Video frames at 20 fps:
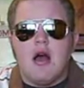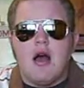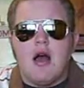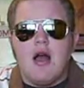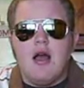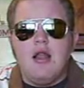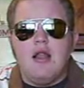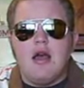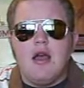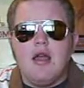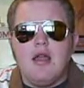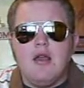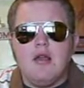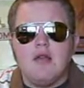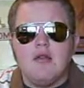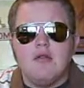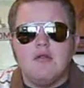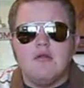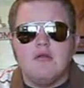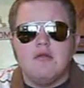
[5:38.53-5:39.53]
I like
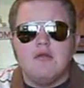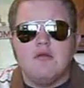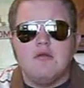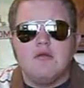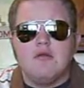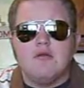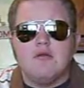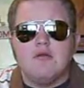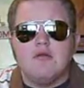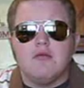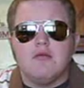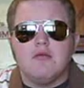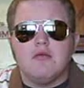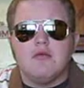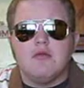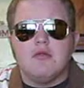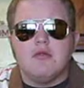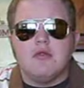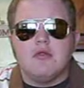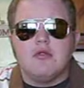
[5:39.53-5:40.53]

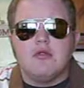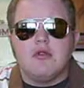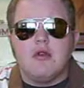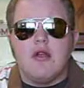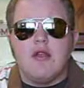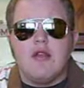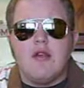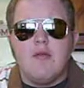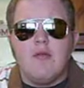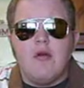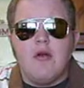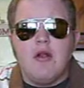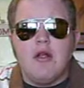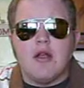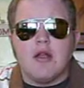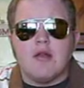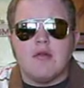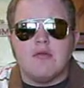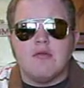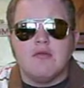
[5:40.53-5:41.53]
Tracy
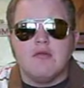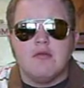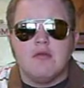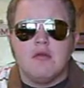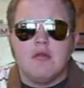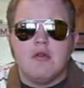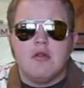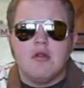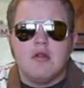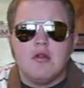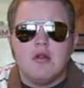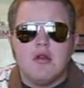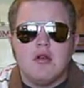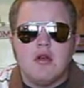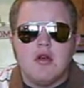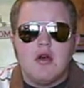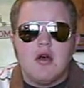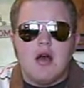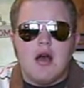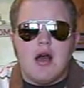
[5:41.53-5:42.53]
Morgan.
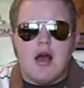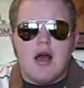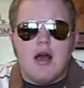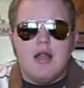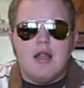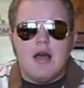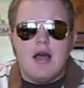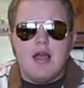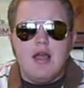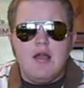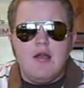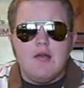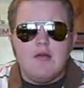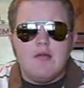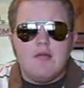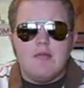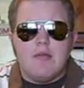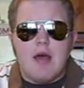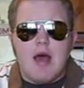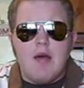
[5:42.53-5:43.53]
I like
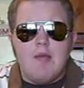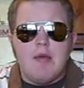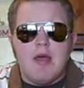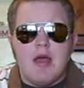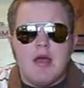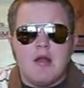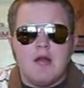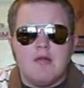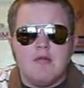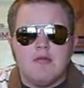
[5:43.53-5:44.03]
Batman.